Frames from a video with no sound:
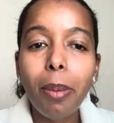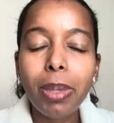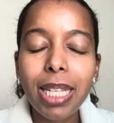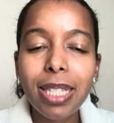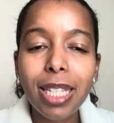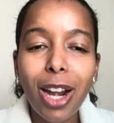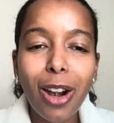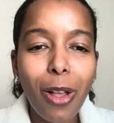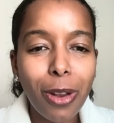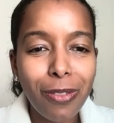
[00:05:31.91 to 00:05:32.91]
please see our
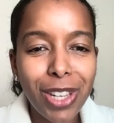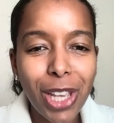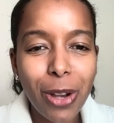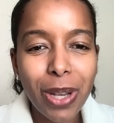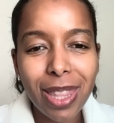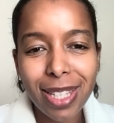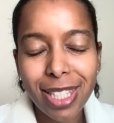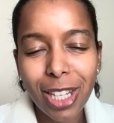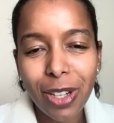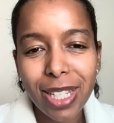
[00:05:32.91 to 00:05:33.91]
other video in this
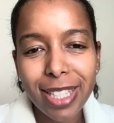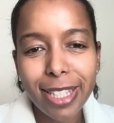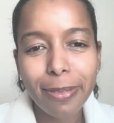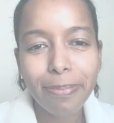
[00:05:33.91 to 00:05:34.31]
series.